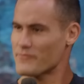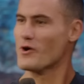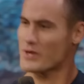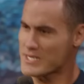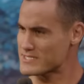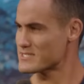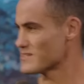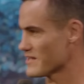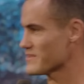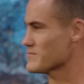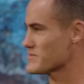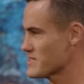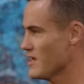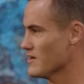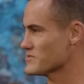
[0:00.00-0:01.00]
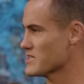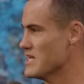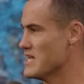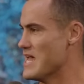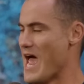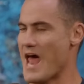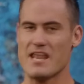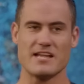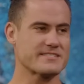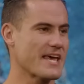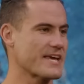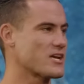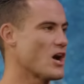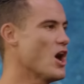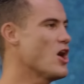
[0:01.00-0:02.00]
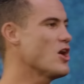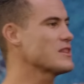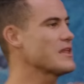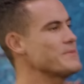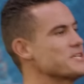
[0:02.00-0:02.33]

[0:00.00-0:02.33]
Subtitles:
focus is on themselves. And it's like, oh, let